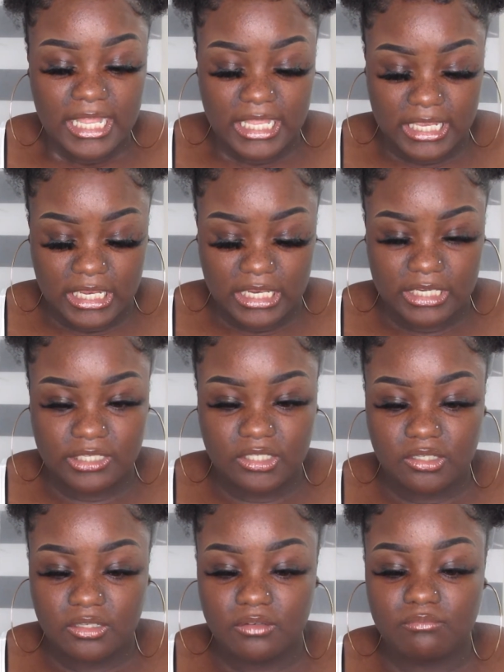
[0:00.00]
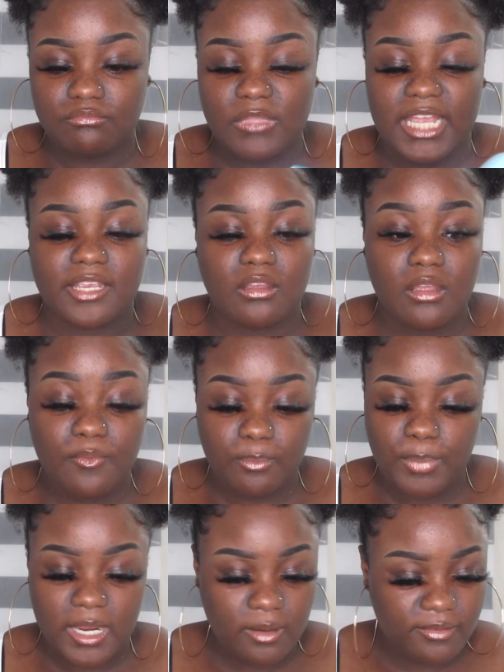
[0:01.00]
is like
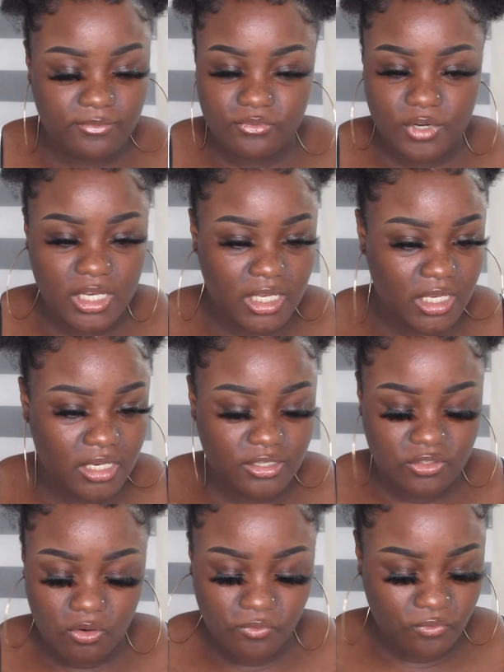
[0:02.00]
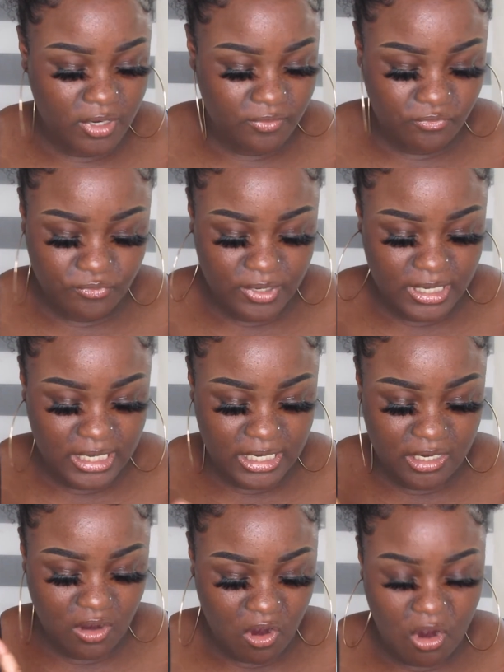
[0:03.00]
paraben free, sulfate
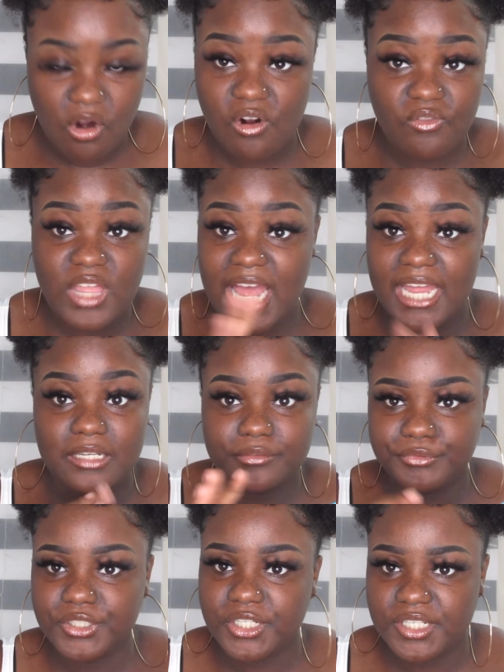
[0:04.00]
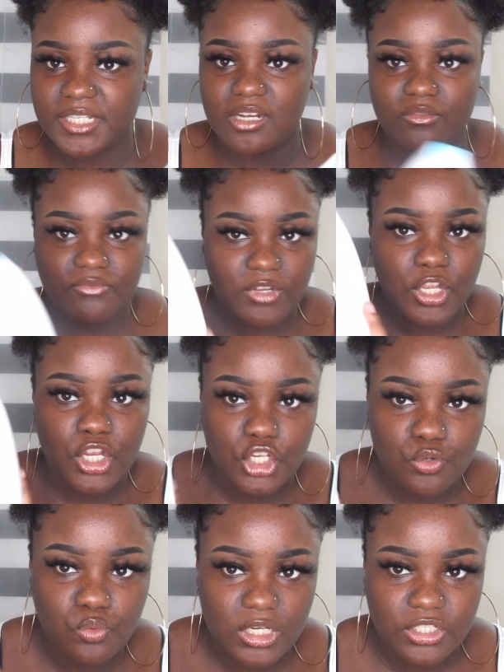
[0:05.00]
free, all that good stuff.
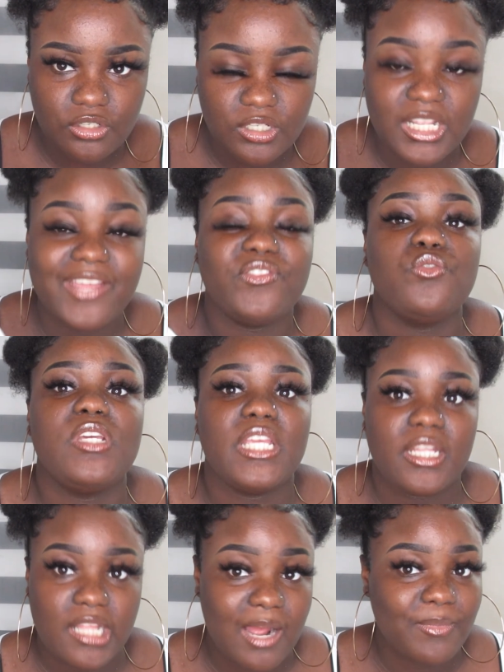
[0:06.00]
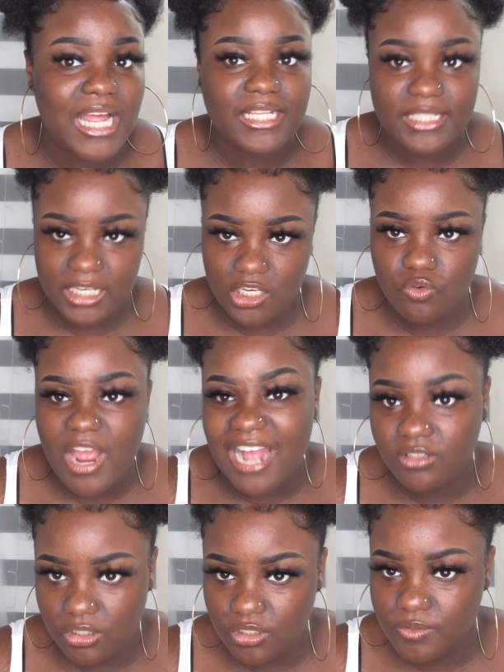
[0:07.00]
You want to, if you can, I'm not saying you
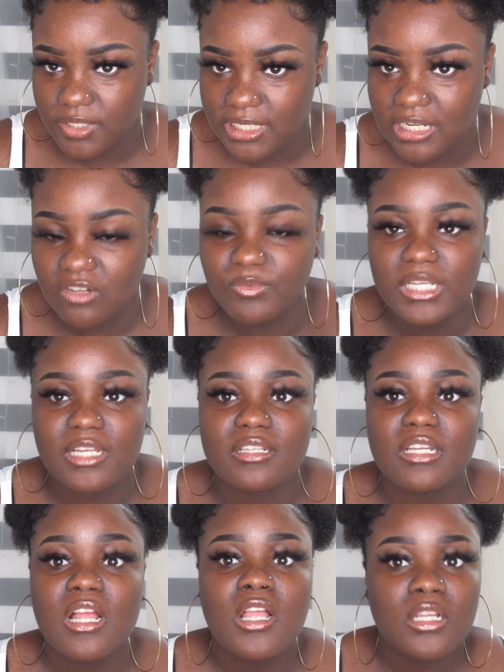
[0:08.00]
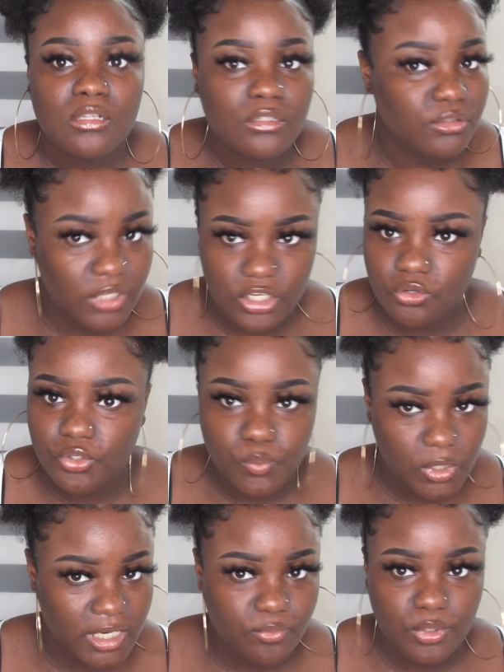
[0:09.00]
have to use Dove, because you can use
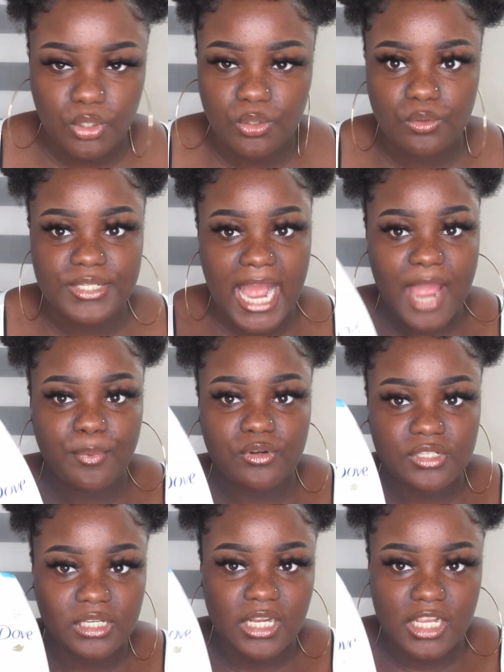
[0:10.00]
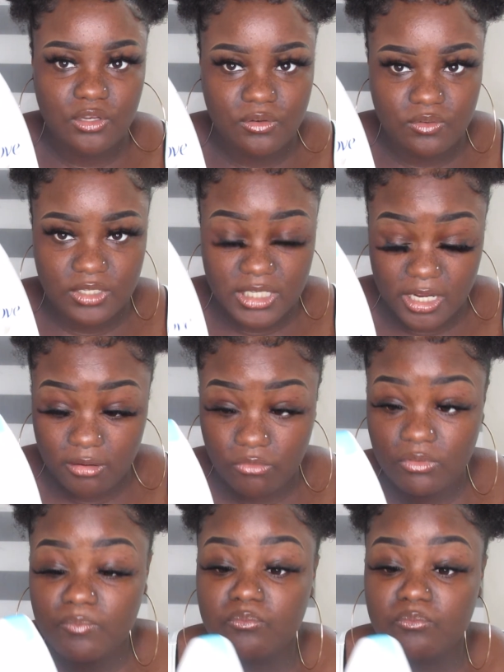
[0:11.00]
whatever you use. I personally use Dove,